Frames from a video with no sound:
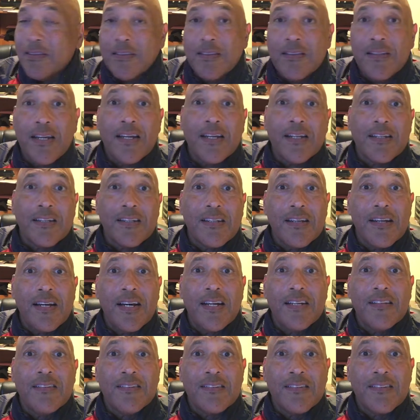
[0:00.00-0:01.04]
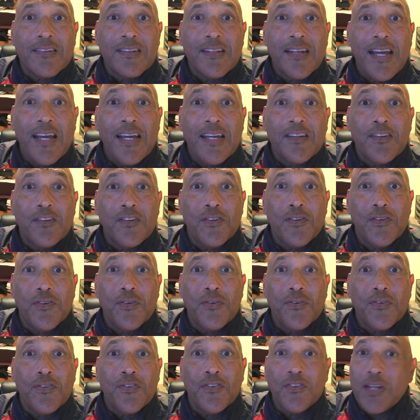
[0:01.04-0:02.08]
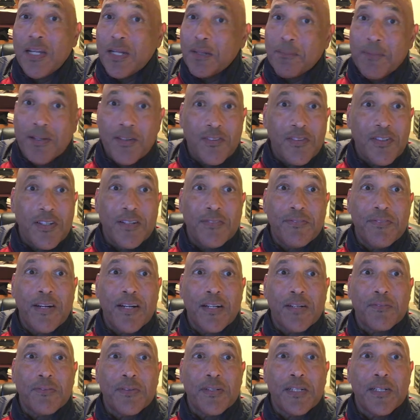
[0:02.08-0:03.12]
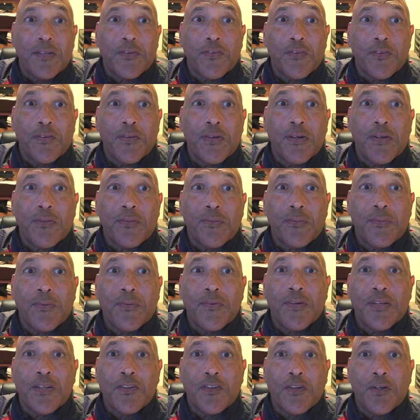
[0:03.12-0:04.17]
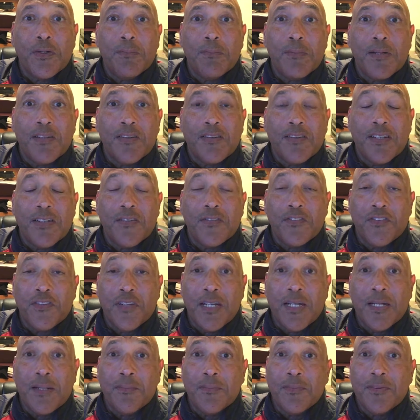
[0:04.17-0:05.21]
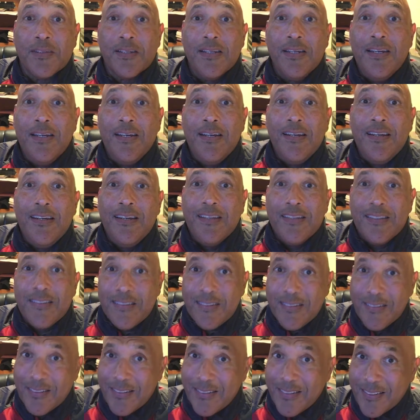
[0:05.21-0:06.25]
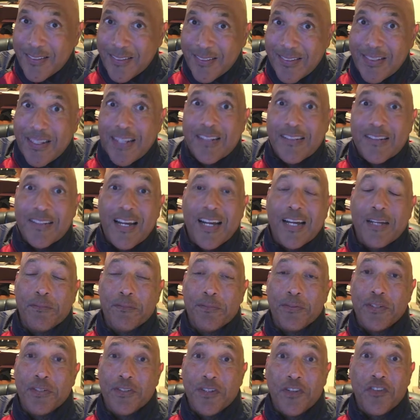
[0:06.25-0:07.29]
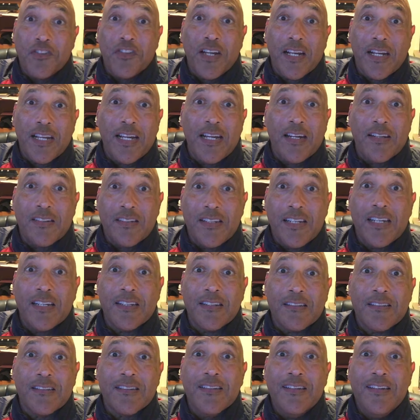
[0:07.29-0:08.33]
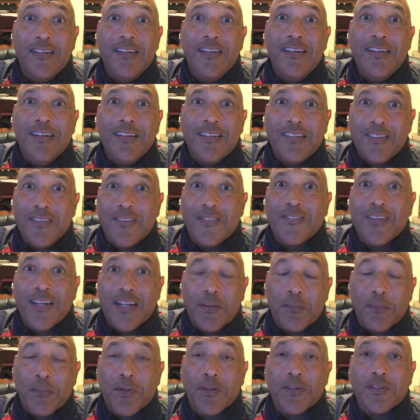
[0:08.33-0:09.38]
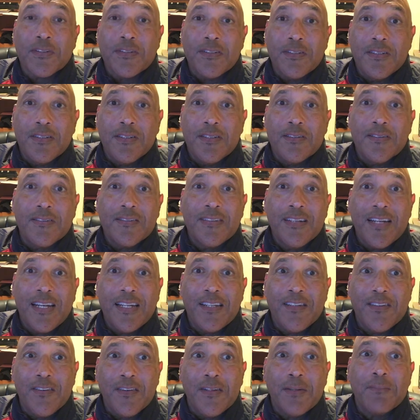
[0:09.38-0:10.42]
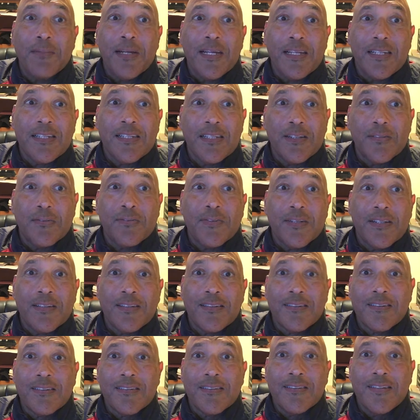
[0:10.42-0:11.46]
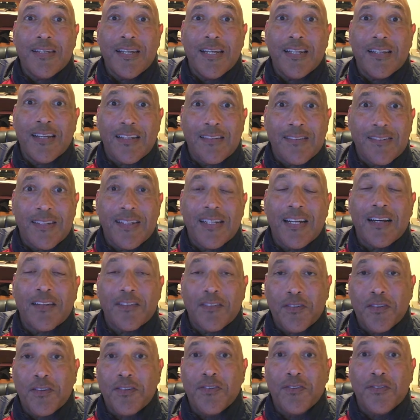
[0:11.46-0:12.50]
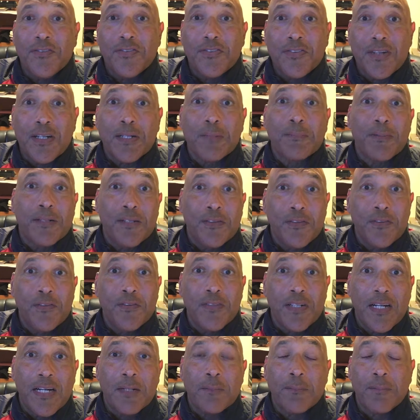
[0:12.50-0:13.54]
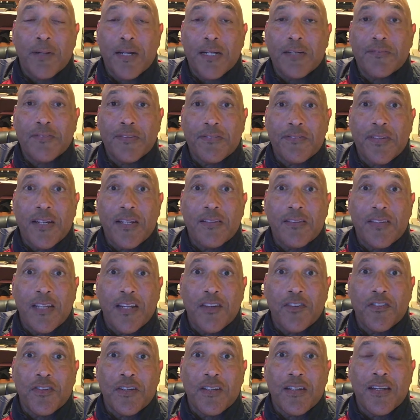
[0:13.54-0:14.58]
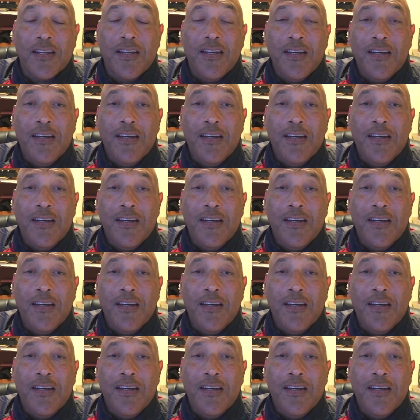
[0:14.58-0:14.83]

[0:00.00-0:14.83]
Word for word: that I just had to shake myself out of what I was going through and told myself, James, it's not time for you to check out yet. You've got work to do and you can make a difference. And I set out to start up a new nonprofit foundation